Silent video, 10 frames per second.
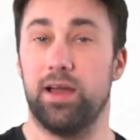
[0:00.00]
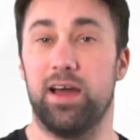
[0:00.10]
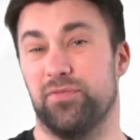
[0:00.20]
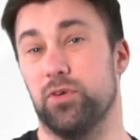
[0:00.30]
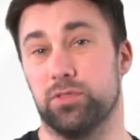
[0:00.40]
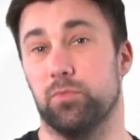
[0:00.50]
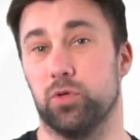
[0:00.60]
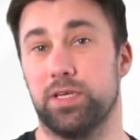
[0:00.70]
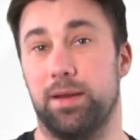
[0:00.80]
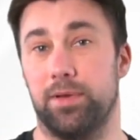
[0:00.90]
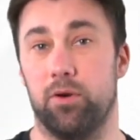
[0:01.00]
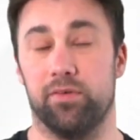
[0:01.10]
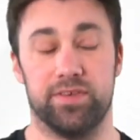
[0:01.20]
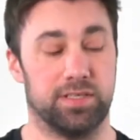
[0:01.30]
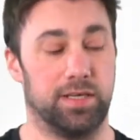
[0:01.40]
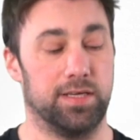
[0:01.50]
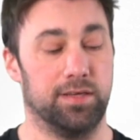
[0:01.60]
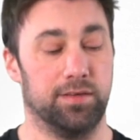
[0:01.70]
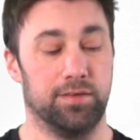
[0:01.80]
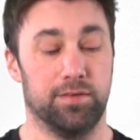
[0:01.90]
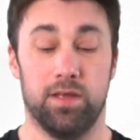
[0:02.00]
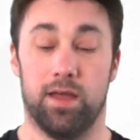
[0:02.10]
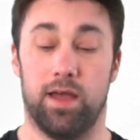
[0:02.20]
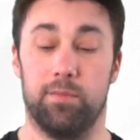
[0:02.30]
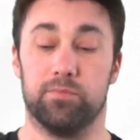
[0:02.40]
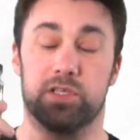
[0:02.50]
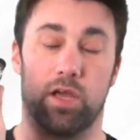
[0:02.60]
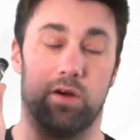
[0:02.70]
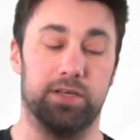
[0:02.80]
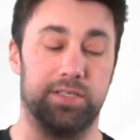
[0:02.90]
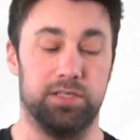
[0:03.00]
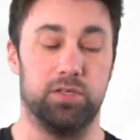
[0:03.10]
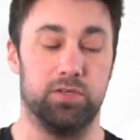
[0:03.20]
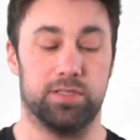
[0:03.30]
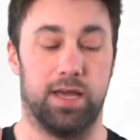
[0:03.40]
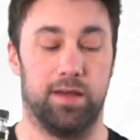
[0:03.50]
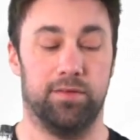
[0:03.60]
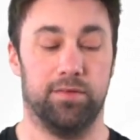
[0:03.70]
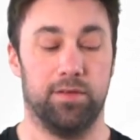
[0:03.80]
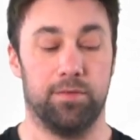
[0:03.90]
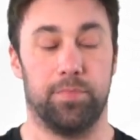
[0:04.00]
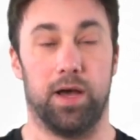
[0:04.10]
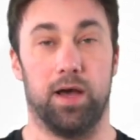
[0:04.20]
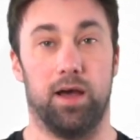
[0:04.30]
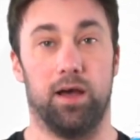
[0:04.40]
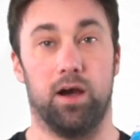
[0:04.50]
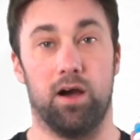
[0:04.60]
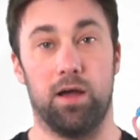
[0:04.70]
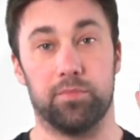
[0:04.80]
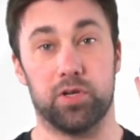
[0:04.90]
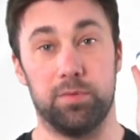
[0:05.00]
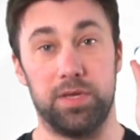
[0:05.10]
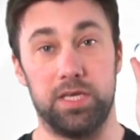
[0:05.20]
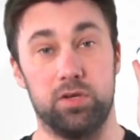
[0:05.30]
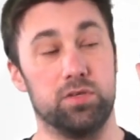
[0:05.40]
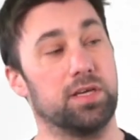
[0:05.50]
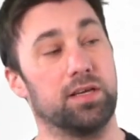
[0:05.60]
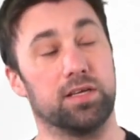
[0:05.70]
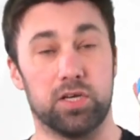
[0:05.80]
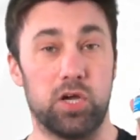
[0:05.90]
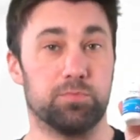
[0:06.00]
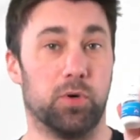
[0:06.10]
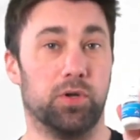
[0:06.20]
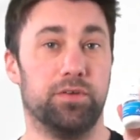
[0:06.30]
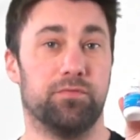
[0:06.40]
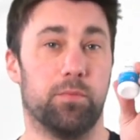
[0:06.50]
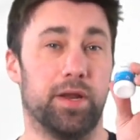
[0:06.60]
I've got some more tape now, obviously. So I did use that. But I'm going to be using the Ghost Bond for